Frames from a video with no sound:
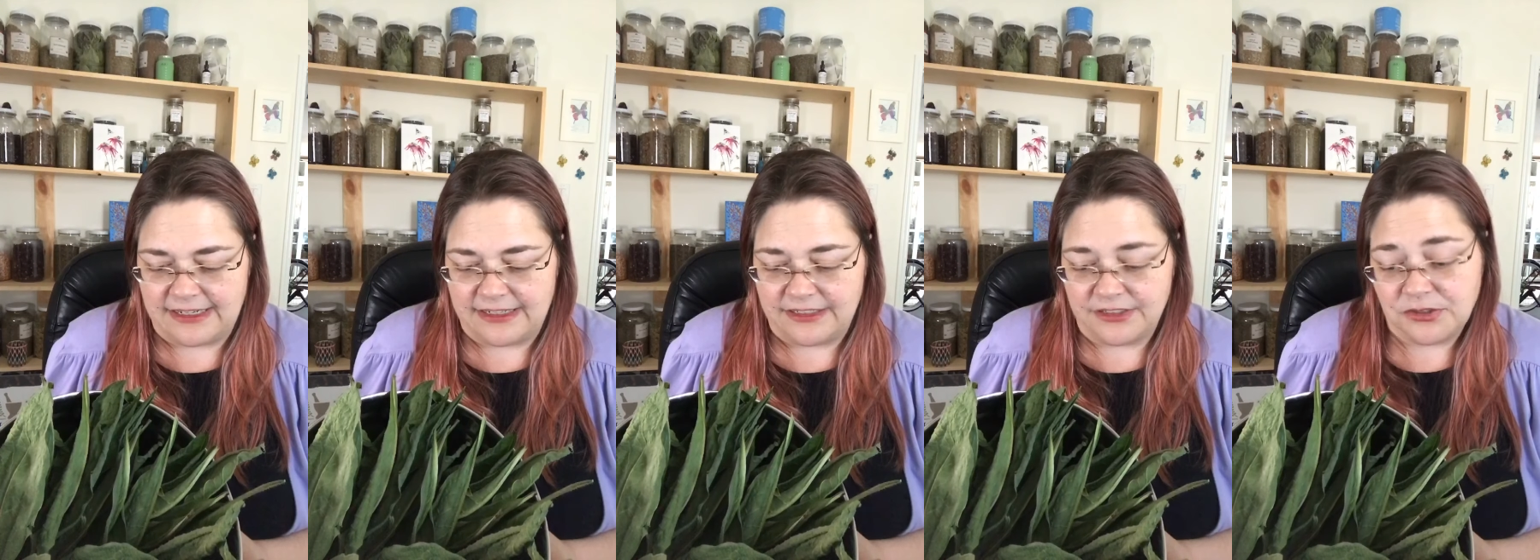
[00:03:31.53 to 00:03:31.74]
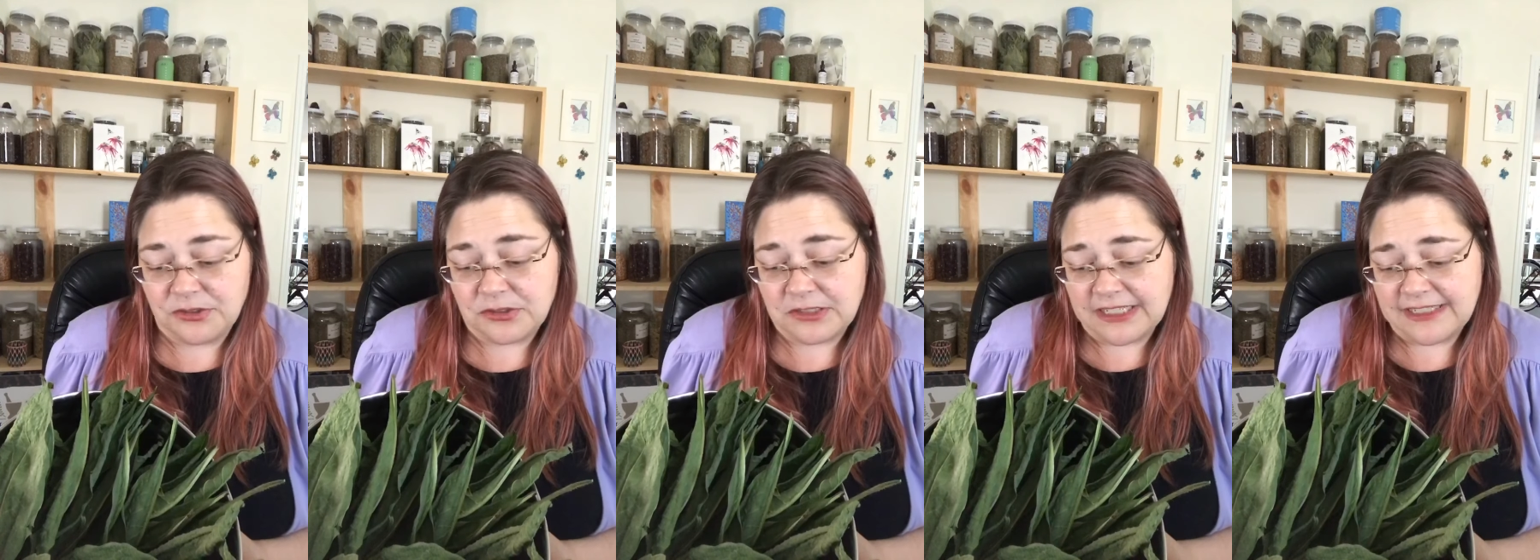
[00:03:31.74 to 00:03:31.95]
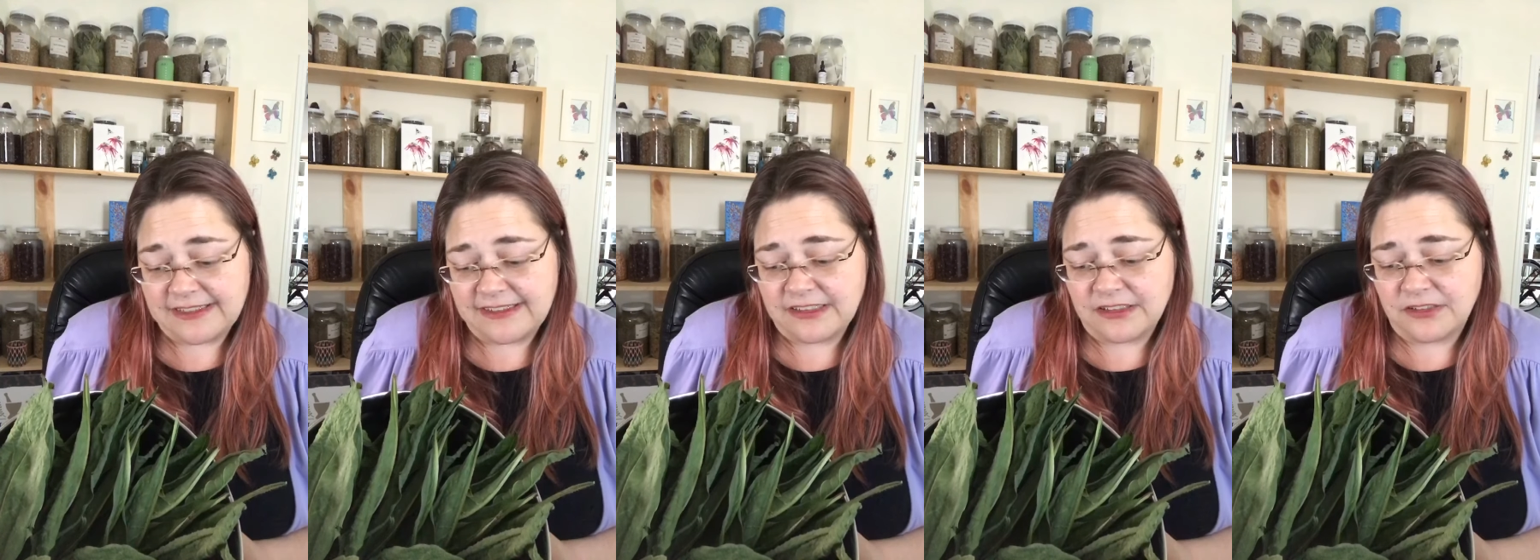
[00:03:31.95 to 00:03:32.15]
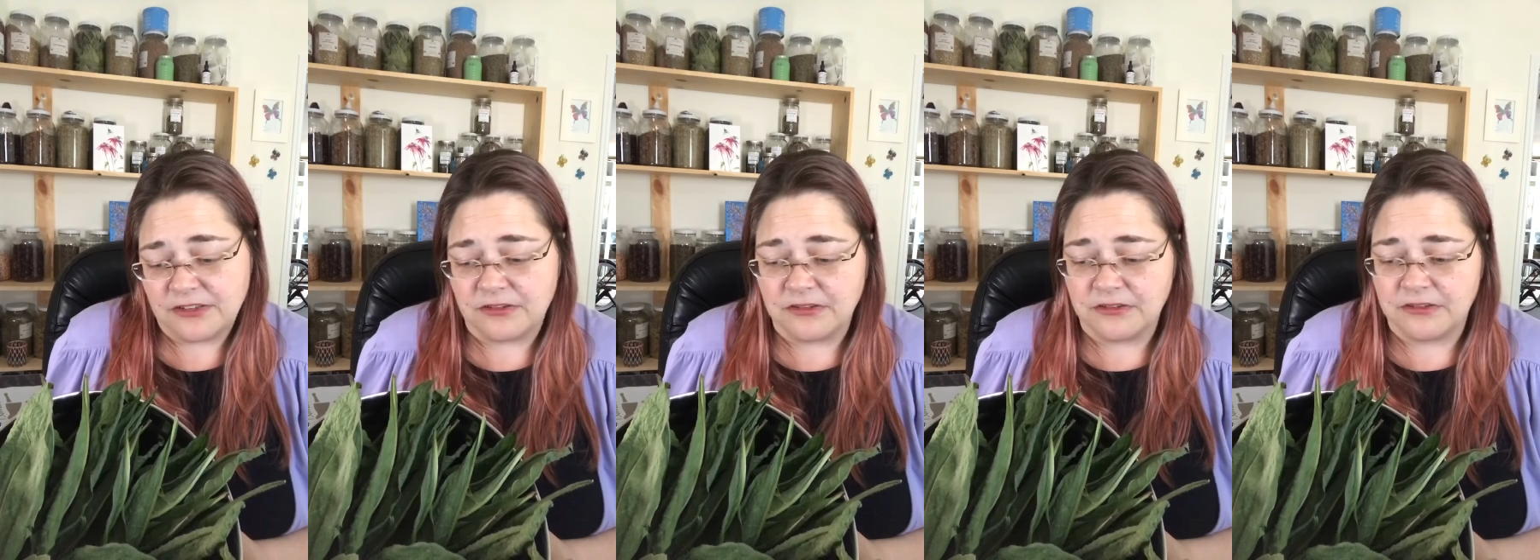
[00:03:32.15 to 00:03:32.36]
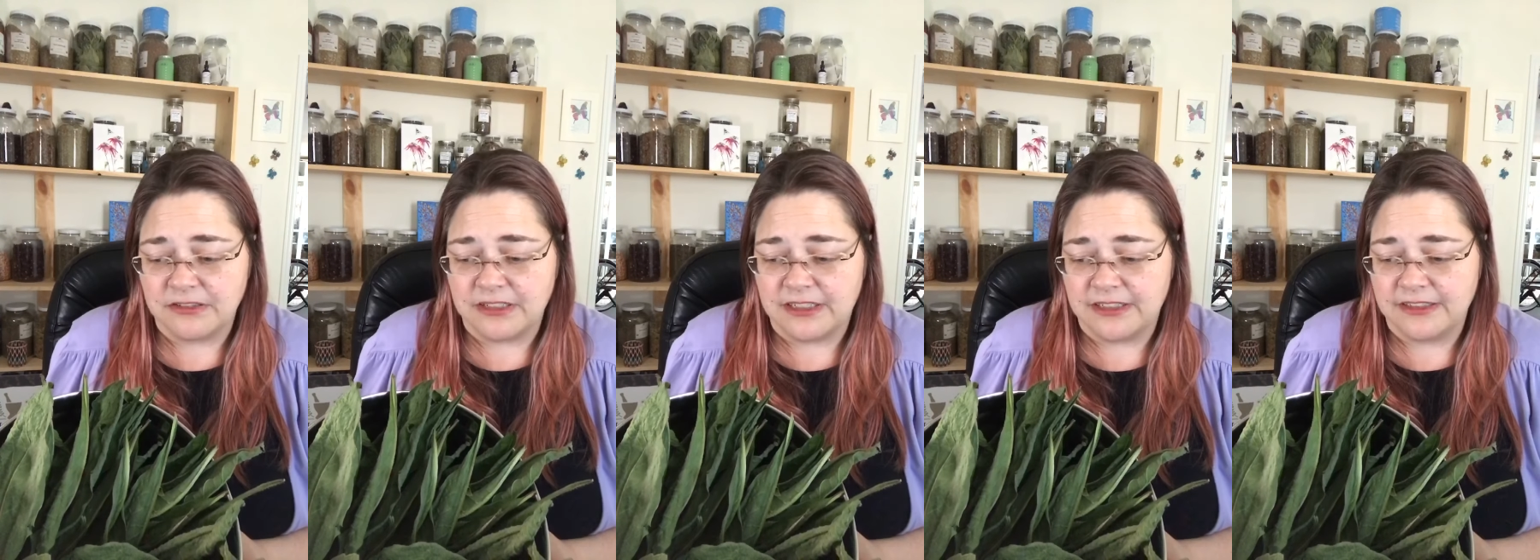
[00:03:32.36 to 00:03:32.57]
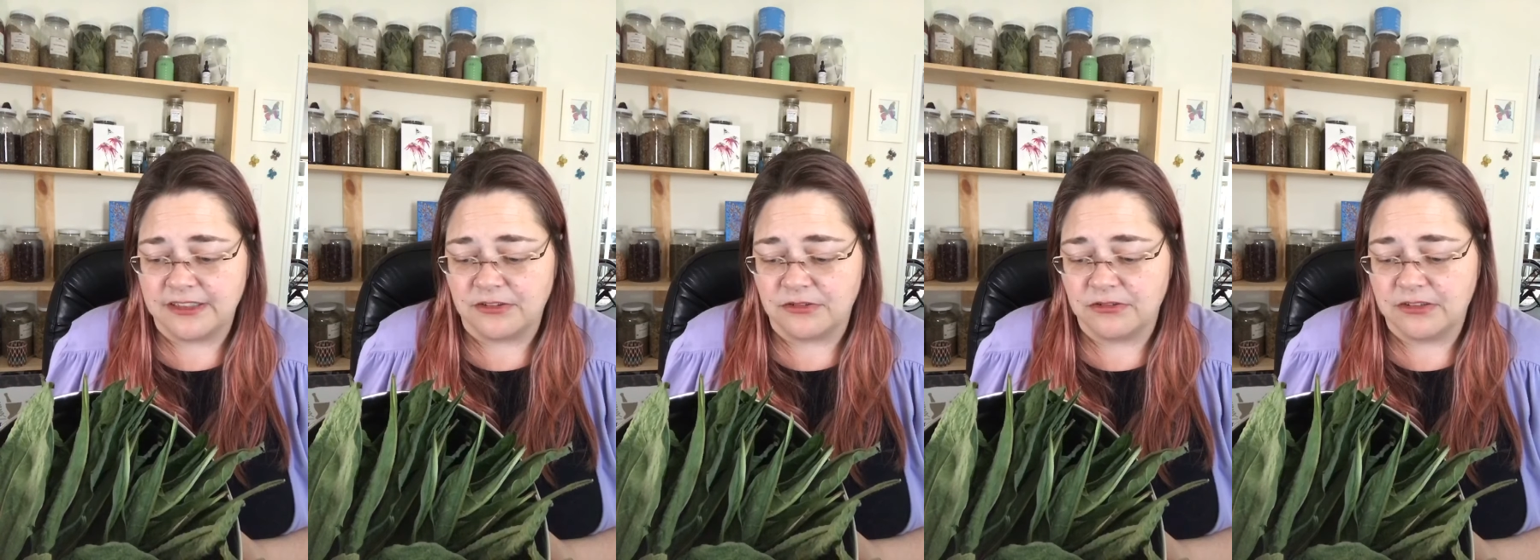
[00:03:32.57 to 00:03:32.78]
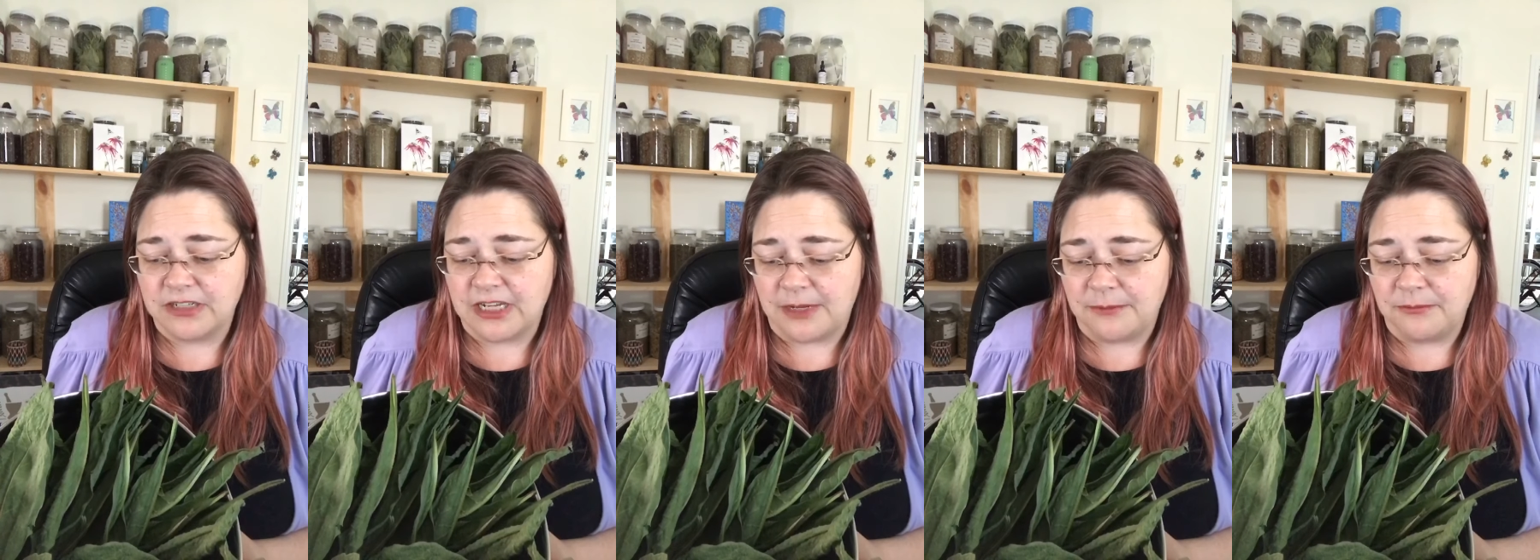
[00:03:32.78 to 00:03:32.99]
utilize a
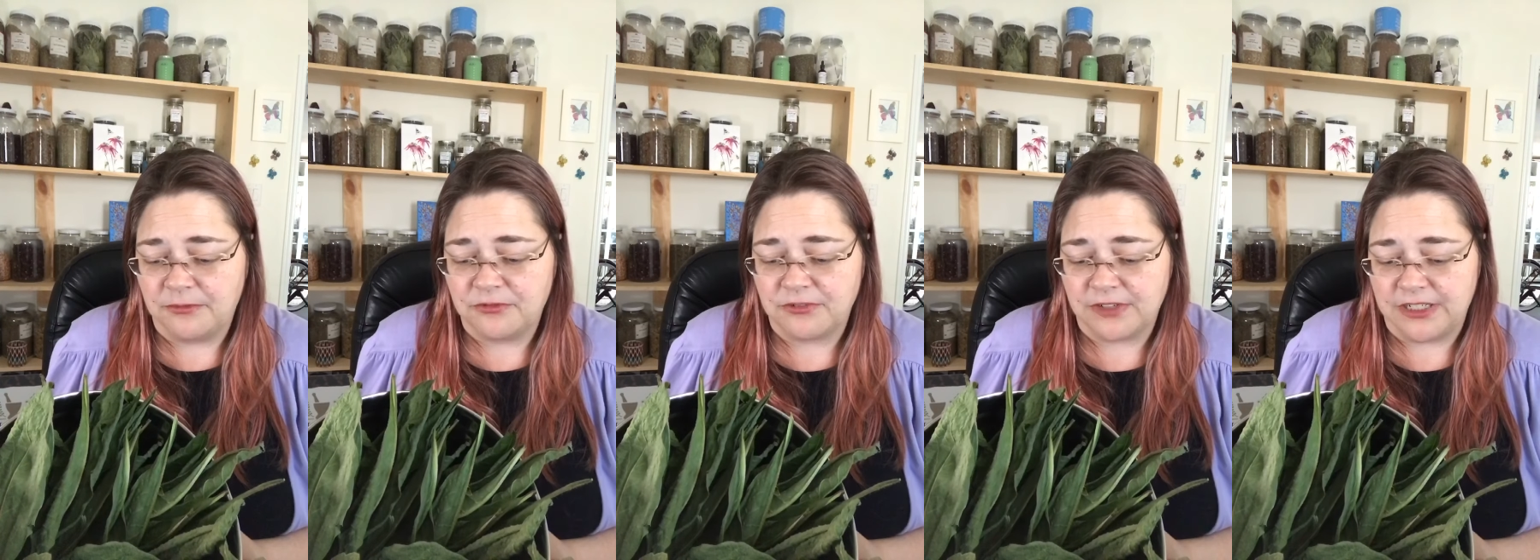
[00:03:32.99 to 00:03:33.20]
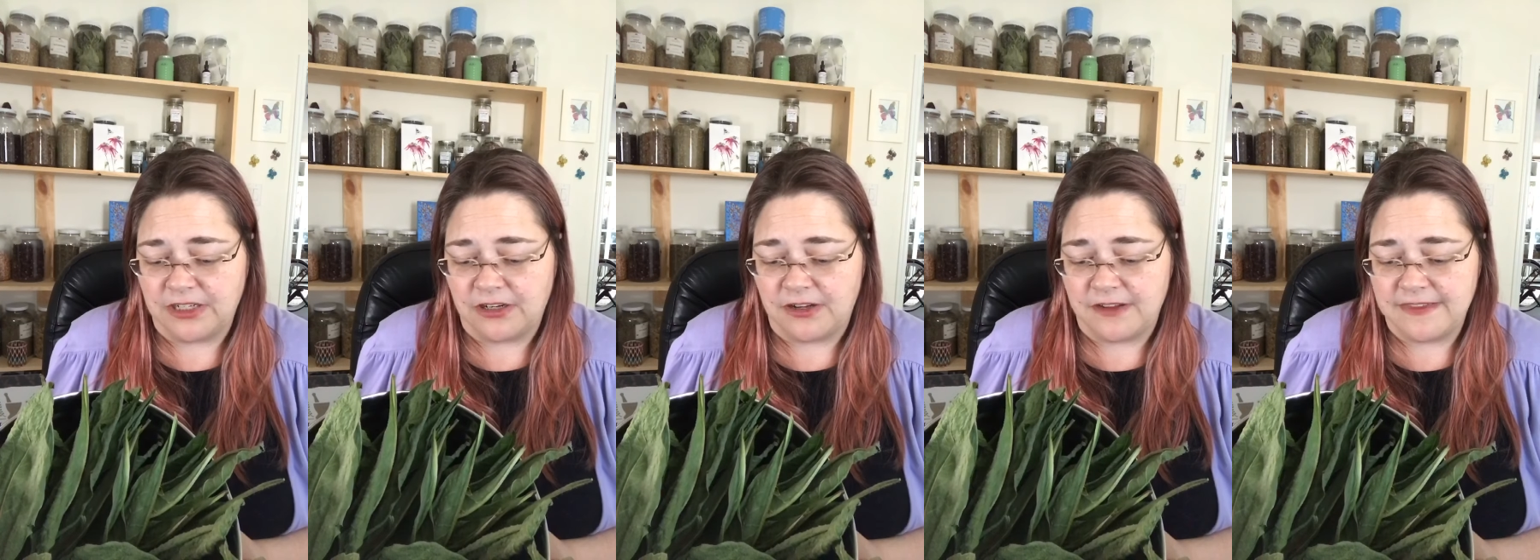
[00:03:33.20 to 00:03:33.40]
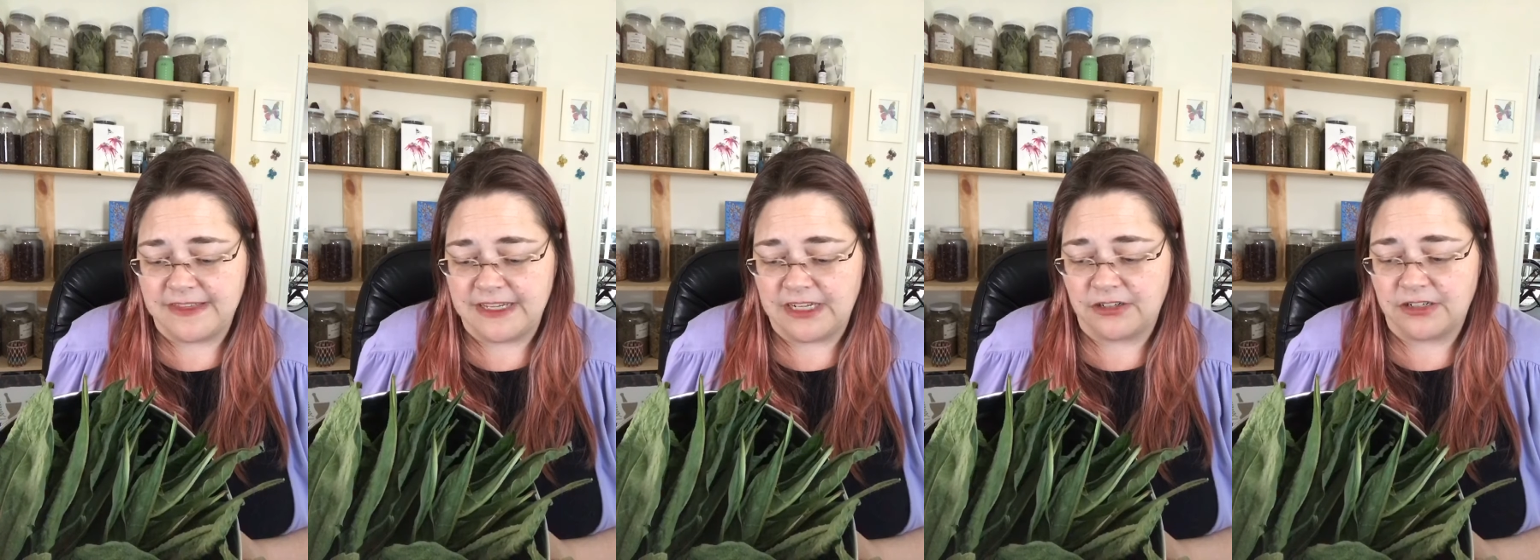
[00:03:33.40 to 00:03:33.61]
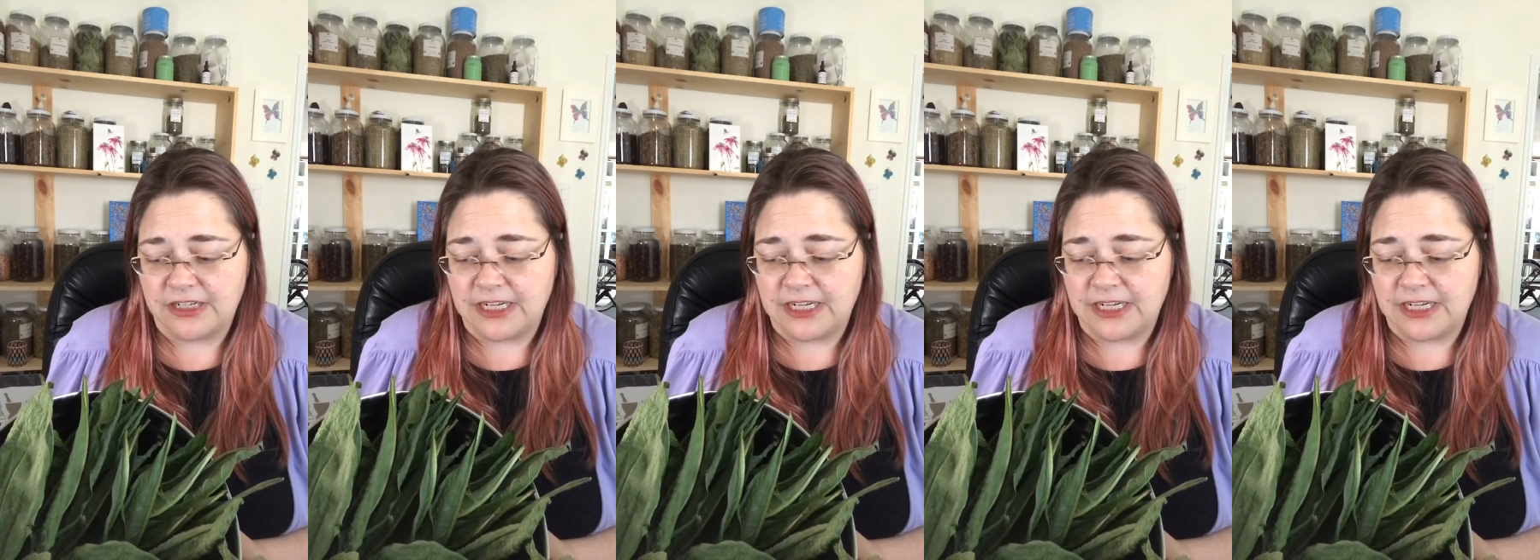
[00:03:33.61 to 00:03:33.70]
little comfrey on there.